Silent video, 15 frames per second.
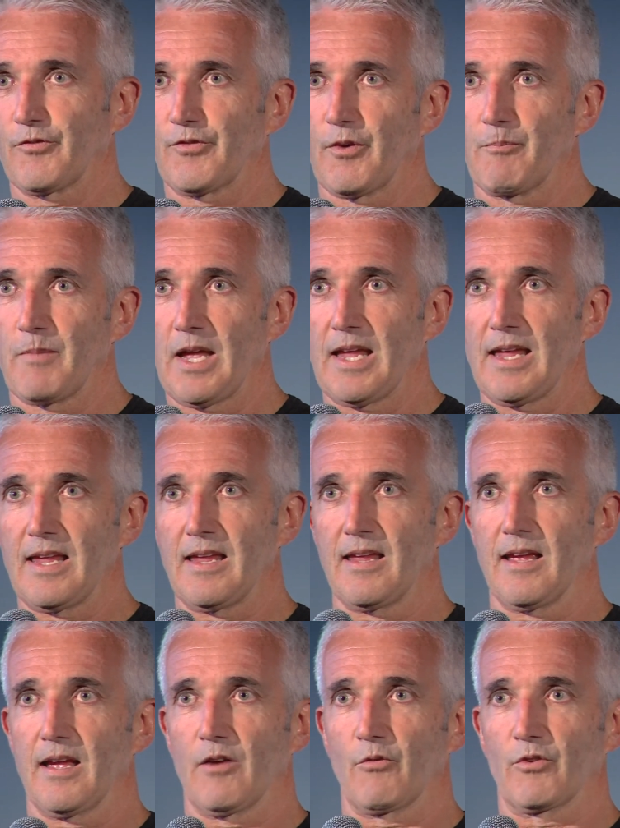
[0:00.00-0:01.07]
for
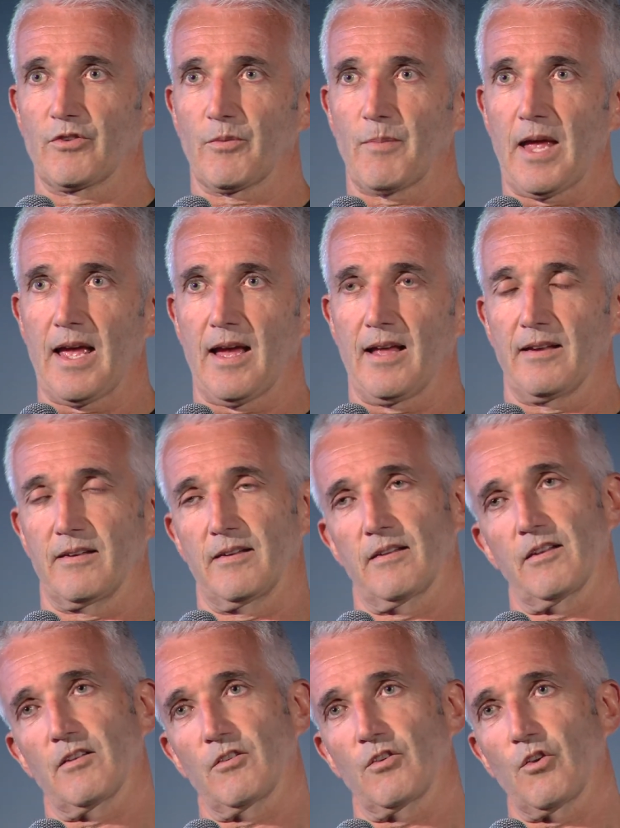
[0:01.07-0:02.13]
me it was about
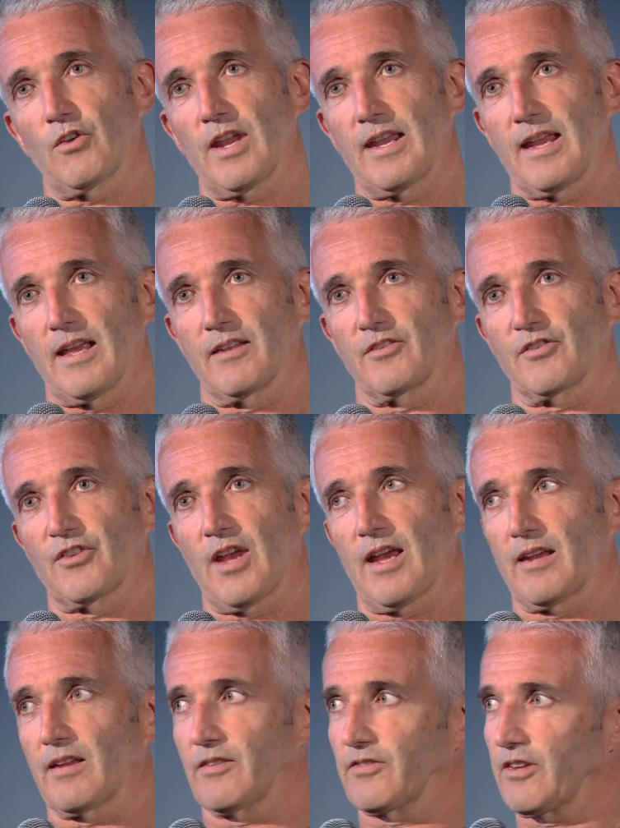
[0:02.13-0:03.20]
looking and saying,